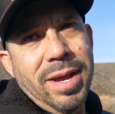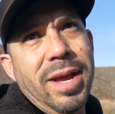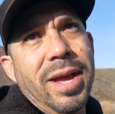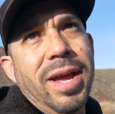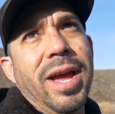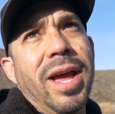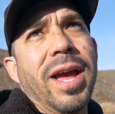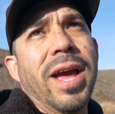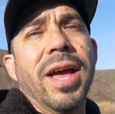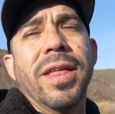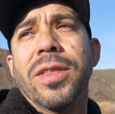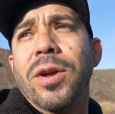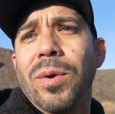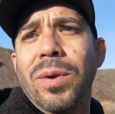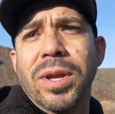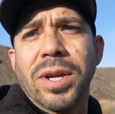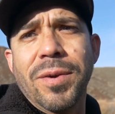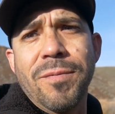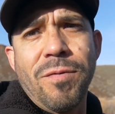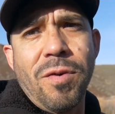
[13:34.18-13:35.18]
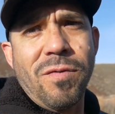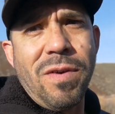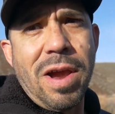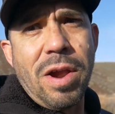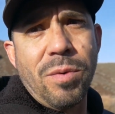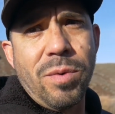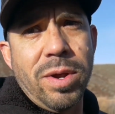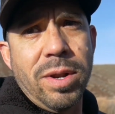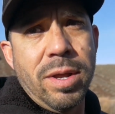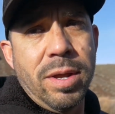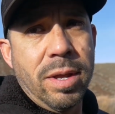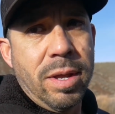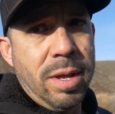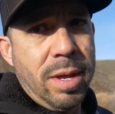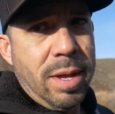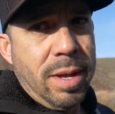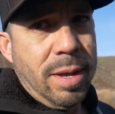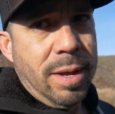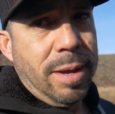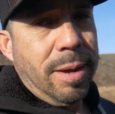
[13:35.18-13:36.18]
and they were looking for firewood,
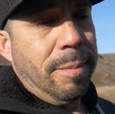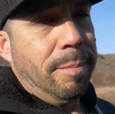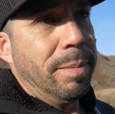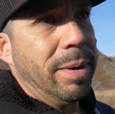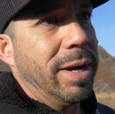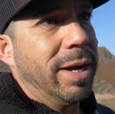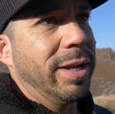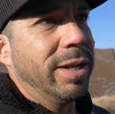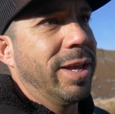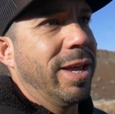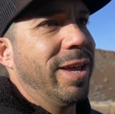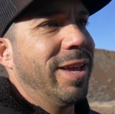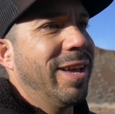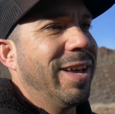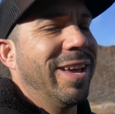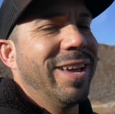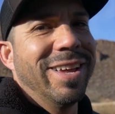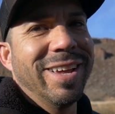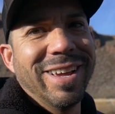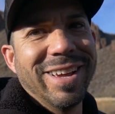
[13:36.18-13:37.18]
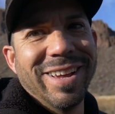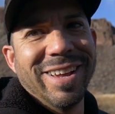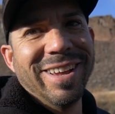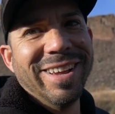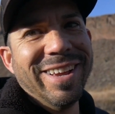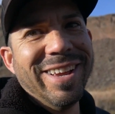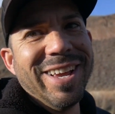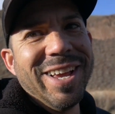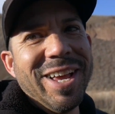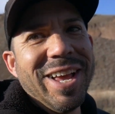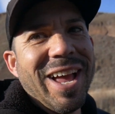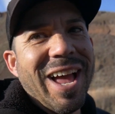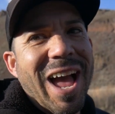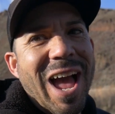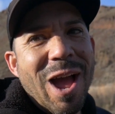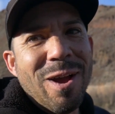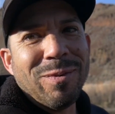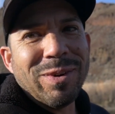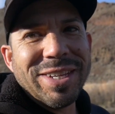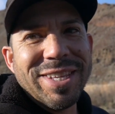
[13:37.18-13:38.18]
but
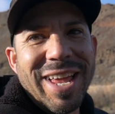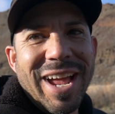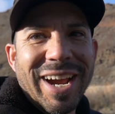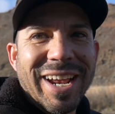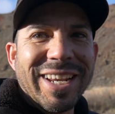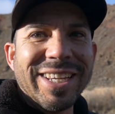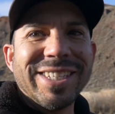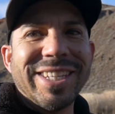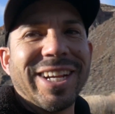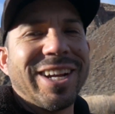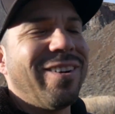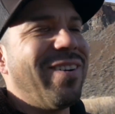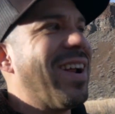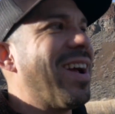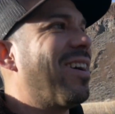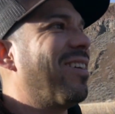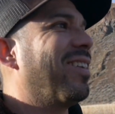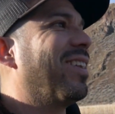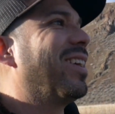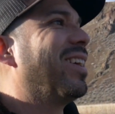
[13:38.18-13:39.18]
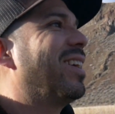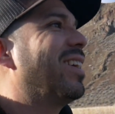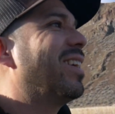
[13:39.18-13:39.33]
I was not gonna stick around